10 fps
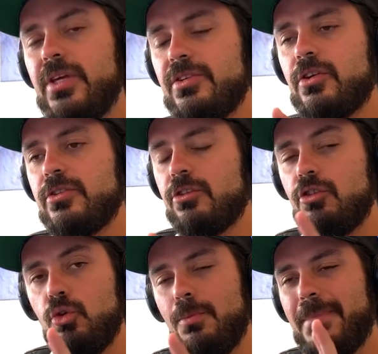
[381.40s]
So these are the
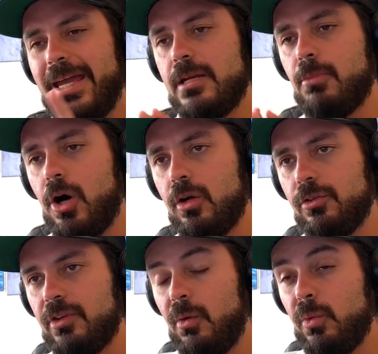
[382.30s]
two main
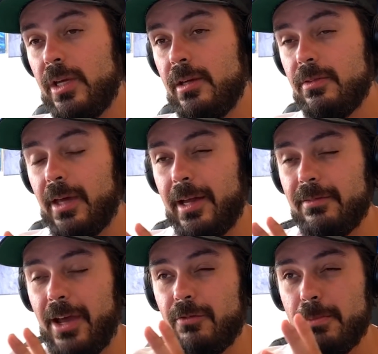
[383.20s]
models that we
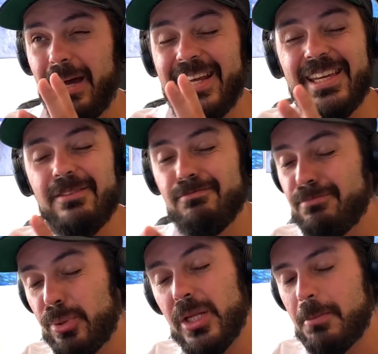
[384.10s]
that everybody
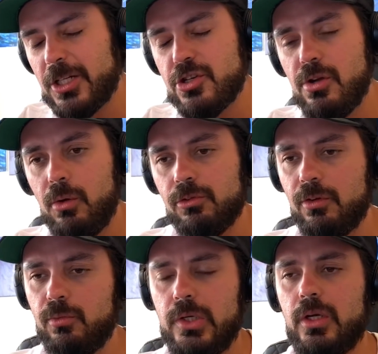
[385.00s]
pretty much
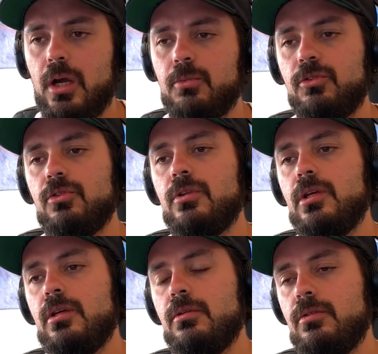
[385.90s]
knows of when it comes to
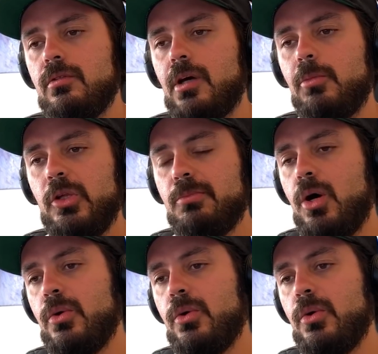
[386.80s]
the W